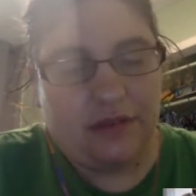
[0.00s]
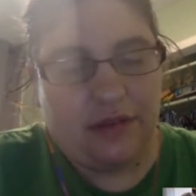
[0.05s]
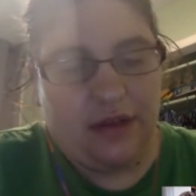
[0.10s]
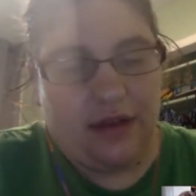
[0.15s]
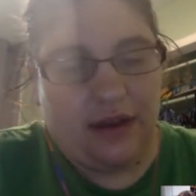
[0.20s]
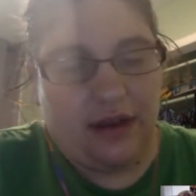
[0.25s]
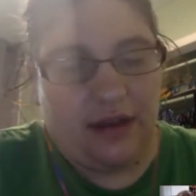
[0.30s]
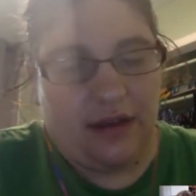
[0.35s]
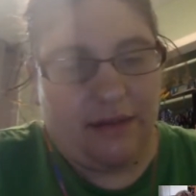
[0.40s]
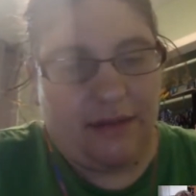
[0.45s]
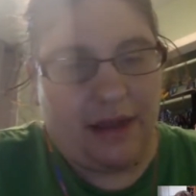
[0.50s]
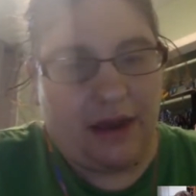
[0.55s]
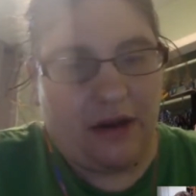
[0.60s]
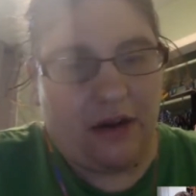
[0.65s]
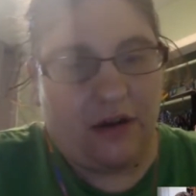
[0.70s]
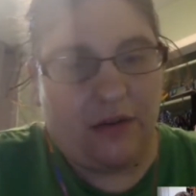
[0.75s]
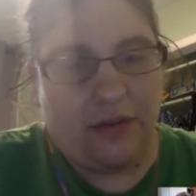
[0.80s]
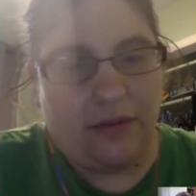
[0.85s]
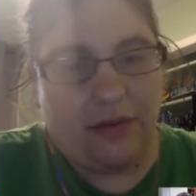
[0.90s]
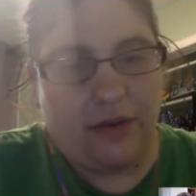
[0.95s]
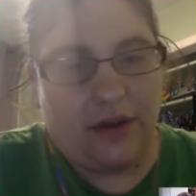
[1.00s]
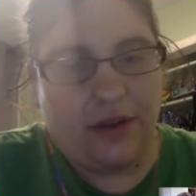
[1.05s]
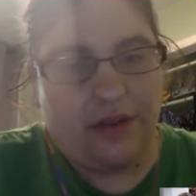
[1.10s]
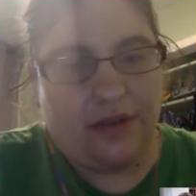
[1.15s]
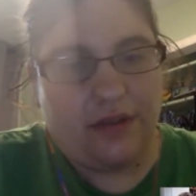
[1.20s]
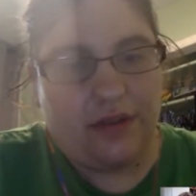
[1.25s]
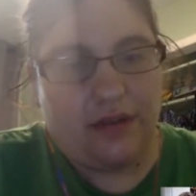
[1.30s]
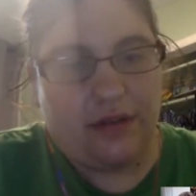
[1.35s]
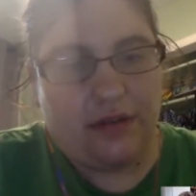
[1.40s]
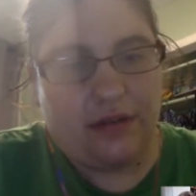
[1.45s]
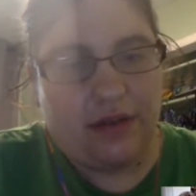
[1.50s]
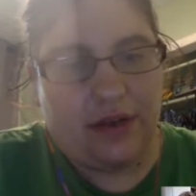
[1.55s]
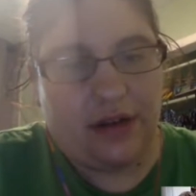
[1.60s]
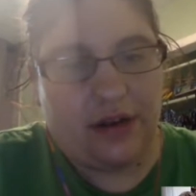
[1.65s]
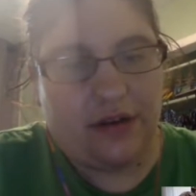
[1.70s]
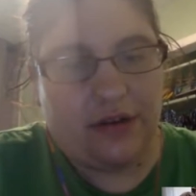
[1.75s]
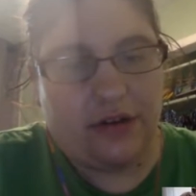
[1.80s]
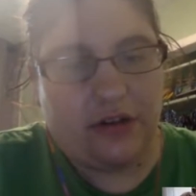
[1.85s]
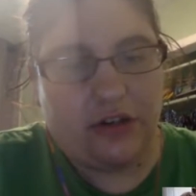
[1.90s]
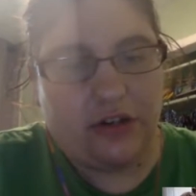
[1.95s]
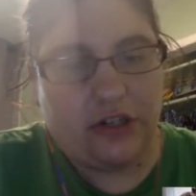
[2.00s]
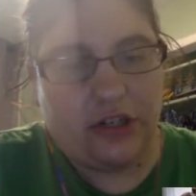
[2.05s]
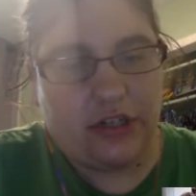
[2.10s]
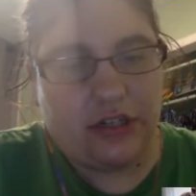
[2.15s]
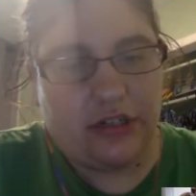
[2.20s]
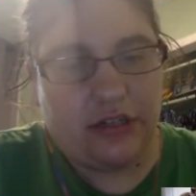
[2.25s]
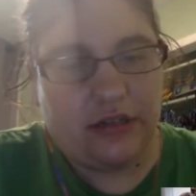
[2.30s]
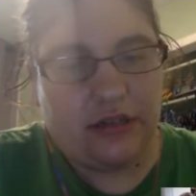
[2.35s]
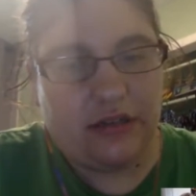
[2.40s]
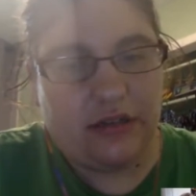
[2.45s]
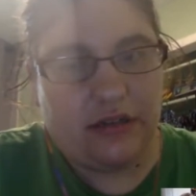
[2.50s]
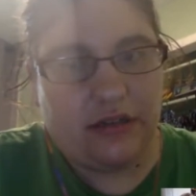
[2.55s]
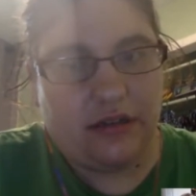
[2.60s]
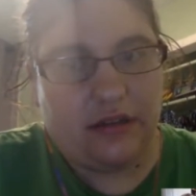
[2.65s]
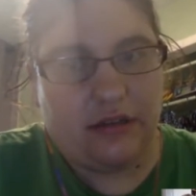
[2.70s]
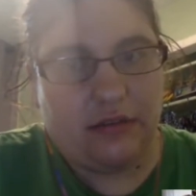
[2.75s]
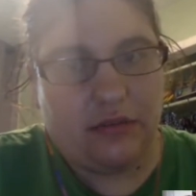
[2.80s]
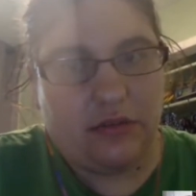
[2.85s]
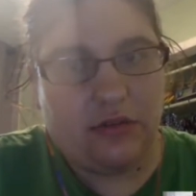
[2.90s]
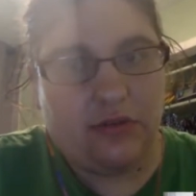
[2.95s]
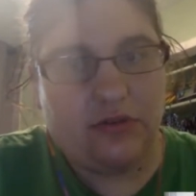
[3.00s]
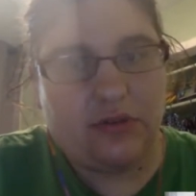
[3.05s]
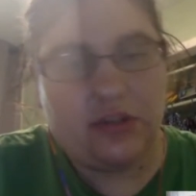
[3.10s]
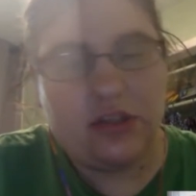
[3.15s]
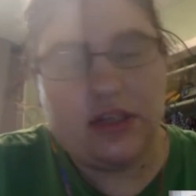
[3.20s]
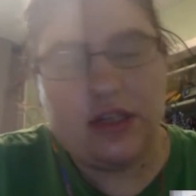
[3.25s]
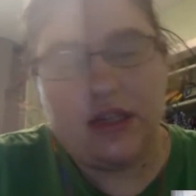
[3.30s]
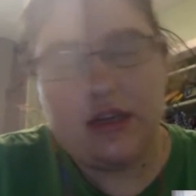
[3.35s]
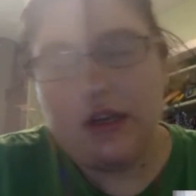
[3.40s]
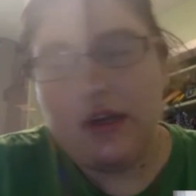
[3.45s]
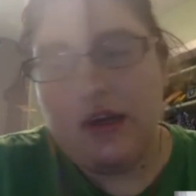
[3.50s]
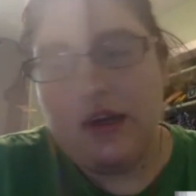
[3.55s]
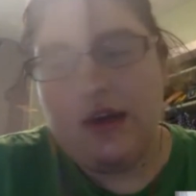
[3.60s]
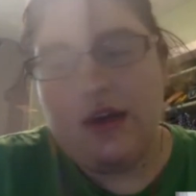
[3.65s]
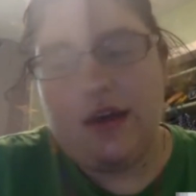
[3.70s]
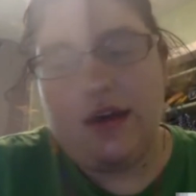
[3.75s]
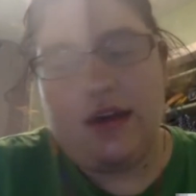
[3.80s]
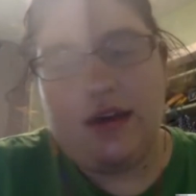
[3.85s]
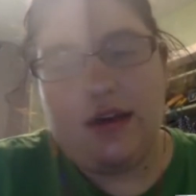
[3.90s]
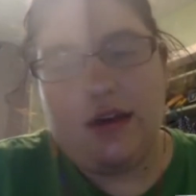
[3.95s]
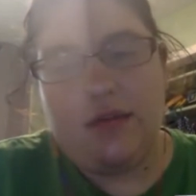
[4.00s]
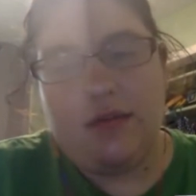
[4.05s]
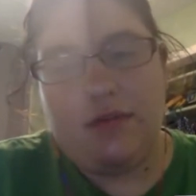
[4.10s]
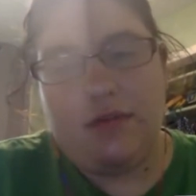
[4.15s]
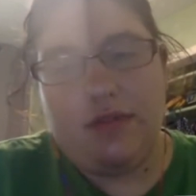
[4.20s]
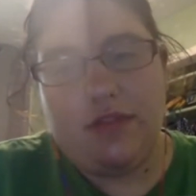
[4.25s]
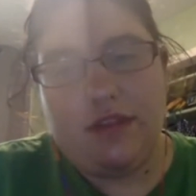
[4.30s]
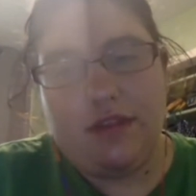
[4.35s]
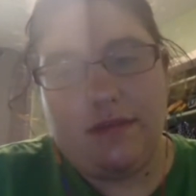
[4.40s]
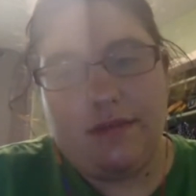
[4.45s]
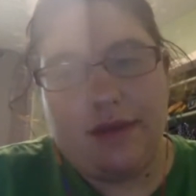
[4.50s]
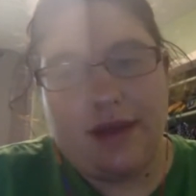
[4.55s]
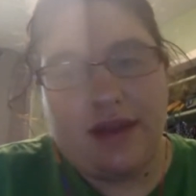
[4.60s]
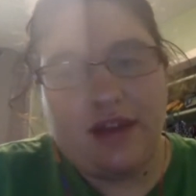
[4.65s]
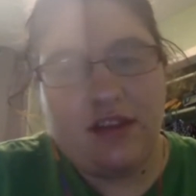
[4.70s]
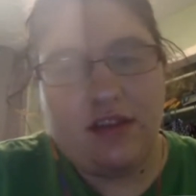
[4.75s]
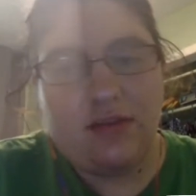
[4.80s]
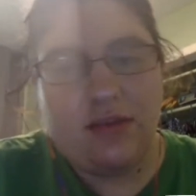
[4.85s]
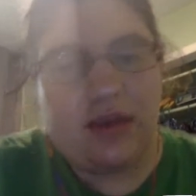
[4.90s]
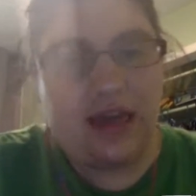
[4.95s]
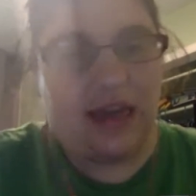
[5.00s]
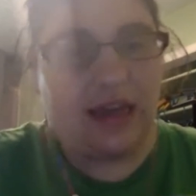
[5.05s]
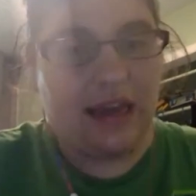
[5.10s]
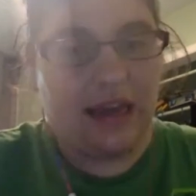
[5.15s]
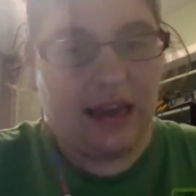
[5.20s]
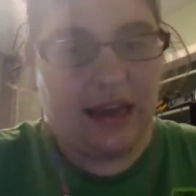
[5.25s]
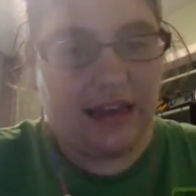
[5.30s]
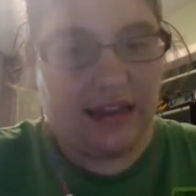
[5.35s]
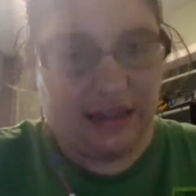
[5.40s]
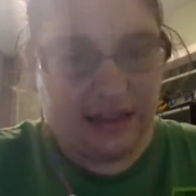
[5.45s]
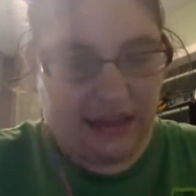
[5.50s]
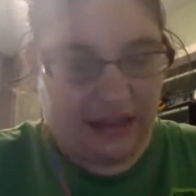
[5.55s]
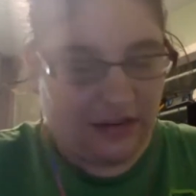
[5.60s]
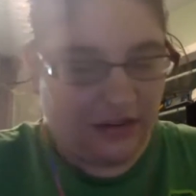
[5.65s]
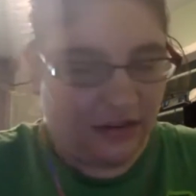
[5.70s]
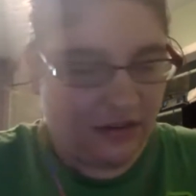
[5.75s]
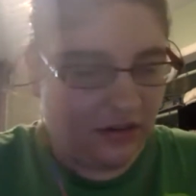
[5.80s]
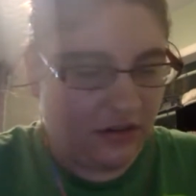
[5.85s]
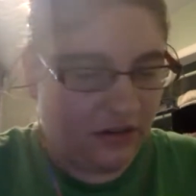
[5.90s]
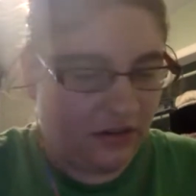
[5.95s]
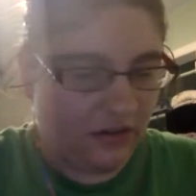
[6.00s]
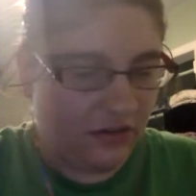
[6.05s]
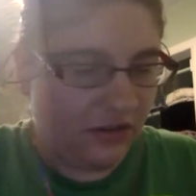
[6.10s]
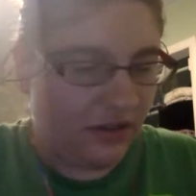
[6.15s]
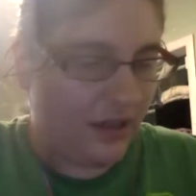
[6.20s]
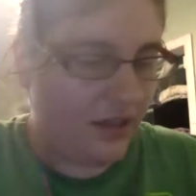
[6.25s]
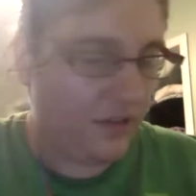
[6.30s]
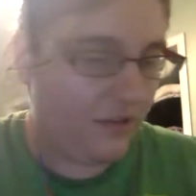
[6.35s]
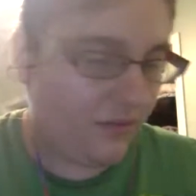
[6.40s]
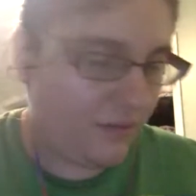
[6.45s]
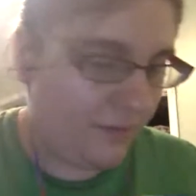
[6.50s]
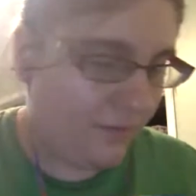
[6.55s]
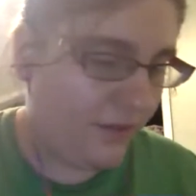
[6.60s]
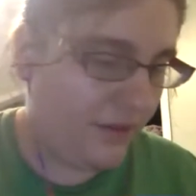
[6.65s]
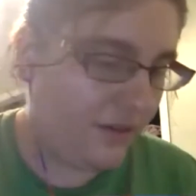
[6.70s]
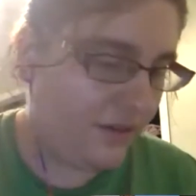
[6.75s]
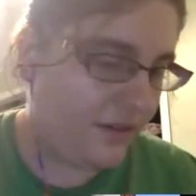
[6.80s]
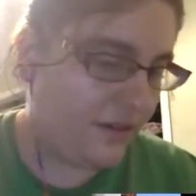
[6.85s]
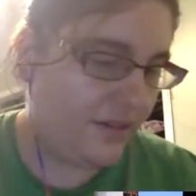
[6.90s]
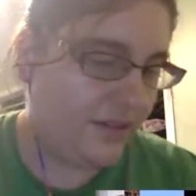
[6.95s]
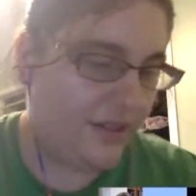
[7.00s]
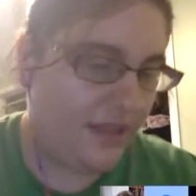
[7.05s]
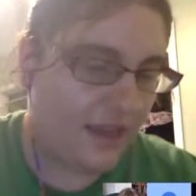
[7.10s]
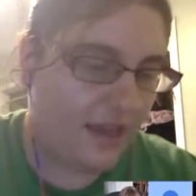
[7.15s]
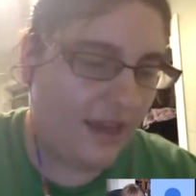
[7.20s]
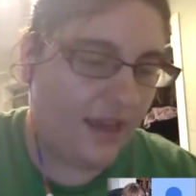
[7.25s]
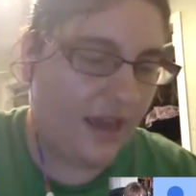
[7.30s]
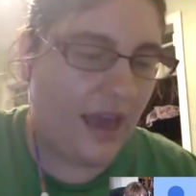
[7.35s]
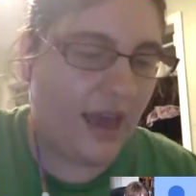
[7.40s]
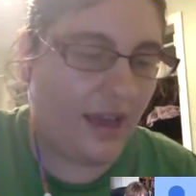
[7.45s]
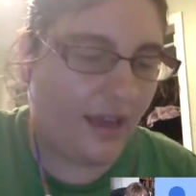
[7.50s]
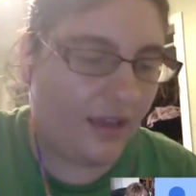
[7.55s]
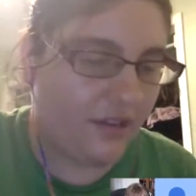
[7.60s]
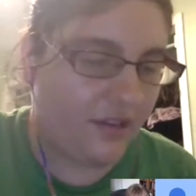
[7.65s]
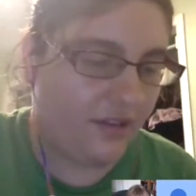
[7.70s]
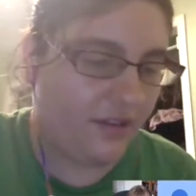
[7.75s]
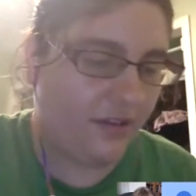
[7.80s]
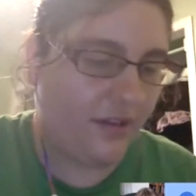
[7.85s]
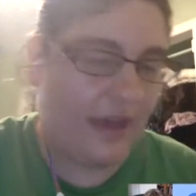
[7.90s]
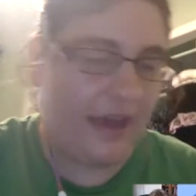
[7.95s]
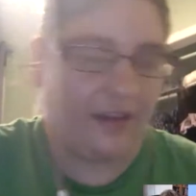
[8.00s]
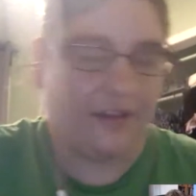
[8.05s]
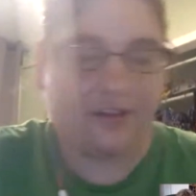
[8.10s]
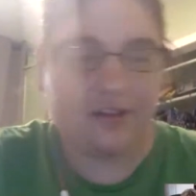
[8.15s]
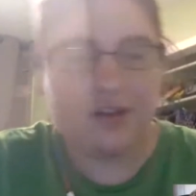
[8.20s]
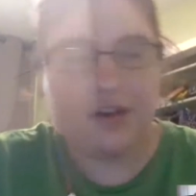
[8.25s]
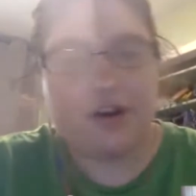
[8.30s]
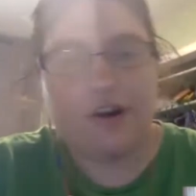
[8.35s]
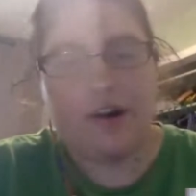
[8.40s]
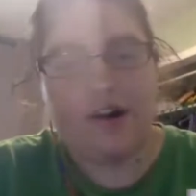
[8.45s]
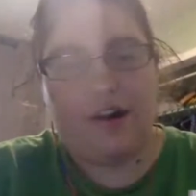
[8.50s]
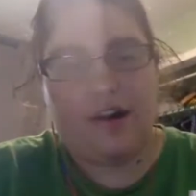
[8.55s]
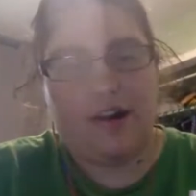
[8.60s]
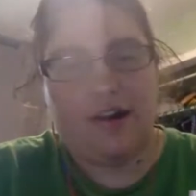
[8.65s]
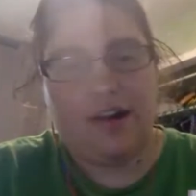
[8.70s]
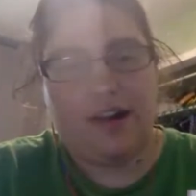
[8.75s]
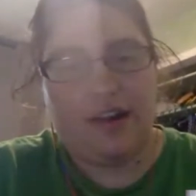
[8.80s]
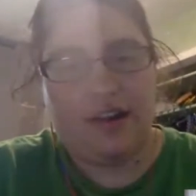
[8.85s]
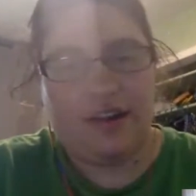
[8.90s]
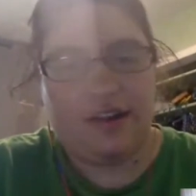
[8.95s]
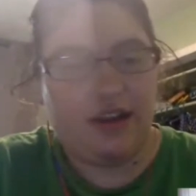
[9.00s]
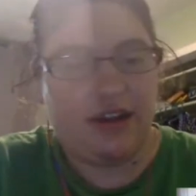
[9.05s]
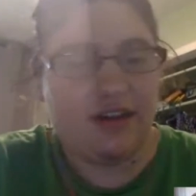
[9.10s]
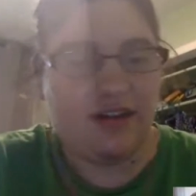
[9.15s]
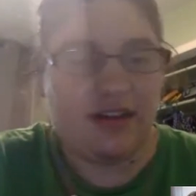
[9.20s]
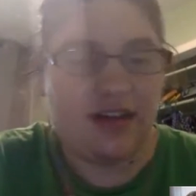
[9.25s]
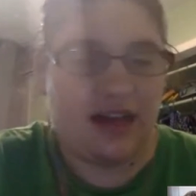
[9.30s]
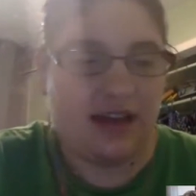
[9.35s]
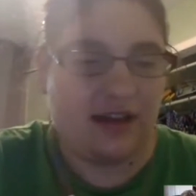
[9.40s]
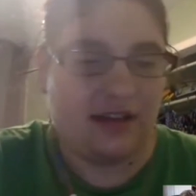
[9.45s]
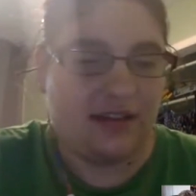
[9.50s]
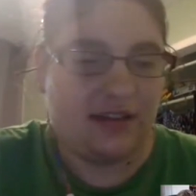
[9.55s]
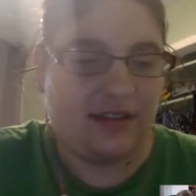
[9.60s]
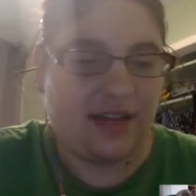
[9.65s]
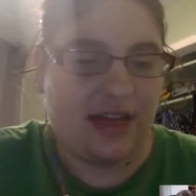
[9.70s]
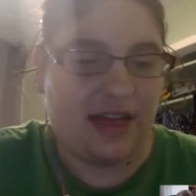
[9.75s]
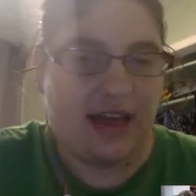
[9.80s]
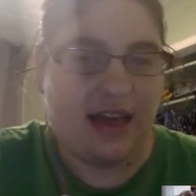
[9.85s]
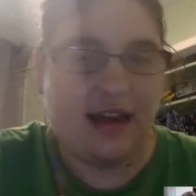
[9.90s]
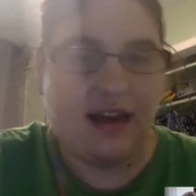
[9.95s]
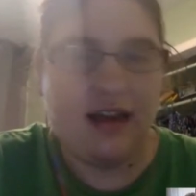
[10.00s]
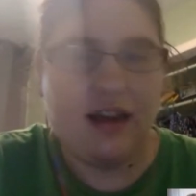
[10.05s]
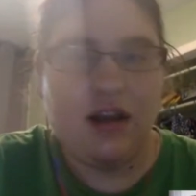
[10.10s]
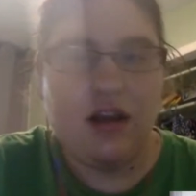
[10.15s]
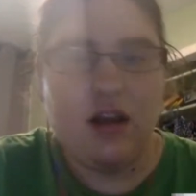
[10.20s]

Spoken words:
PowerPoint and the character sheet and the move sheet, the best way I think to do this would be to say X card, I'd like to X that.